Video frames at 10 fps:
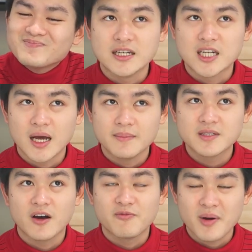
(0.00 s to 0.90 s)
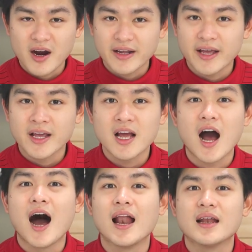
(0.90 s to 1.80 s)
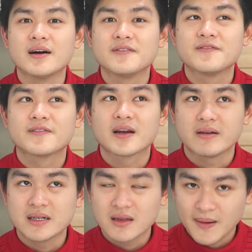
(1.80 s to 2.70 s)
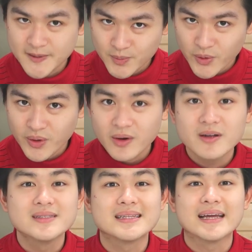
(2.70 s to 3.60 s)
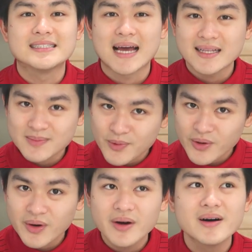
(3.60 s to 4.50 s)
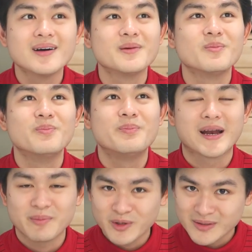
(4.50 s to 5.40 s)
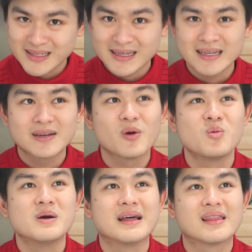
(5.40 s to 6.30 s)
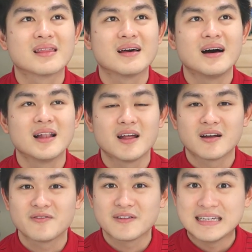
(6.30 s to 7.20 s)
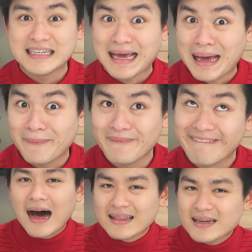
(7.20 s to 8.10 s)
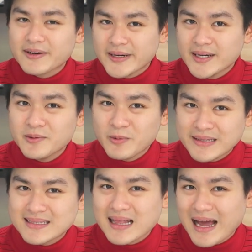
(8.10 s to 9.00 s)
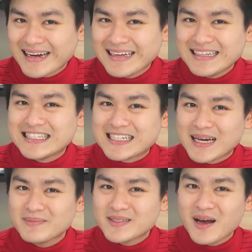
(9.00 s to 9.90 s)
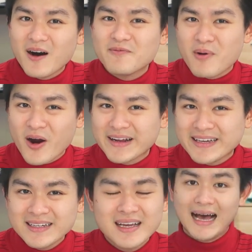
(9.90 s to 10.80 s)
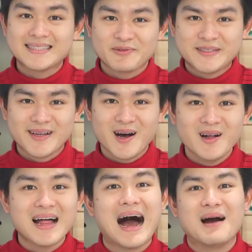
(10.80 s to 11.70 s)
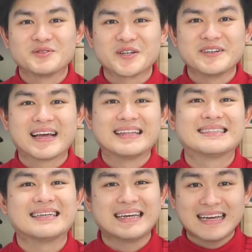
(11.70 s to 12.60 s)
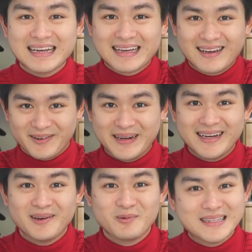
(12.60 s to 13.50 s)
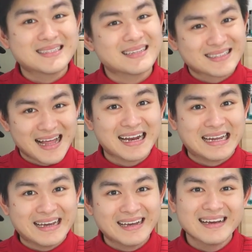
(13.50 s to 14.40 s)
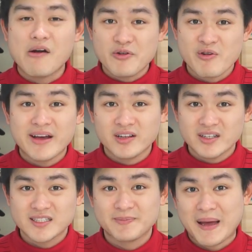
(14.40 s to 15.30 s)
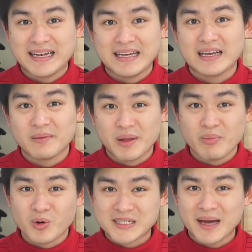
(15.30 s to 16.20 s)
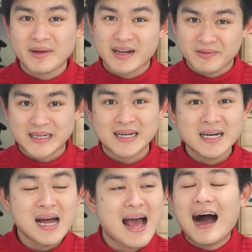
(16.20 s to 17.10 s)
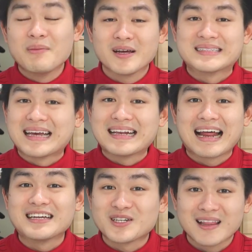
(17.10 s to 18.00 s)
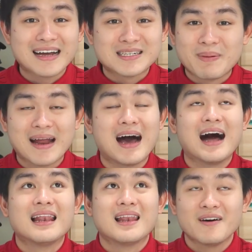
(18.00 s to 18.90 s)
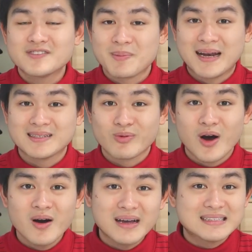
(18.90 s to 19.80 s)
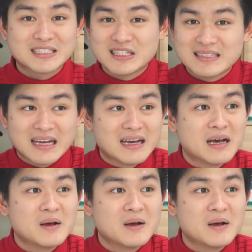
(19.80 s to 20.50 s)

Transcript: In terms of partying, I love Korean clubs more. They dance more, better music with a lot of EDM. I think Korea wins slightly in terms of partying. As a result, I'm sure you can see Korea wins slightly. I regret not spending a bit more time in Korea. I'm not saying that I don't like Japan. I love Japan as well. It's just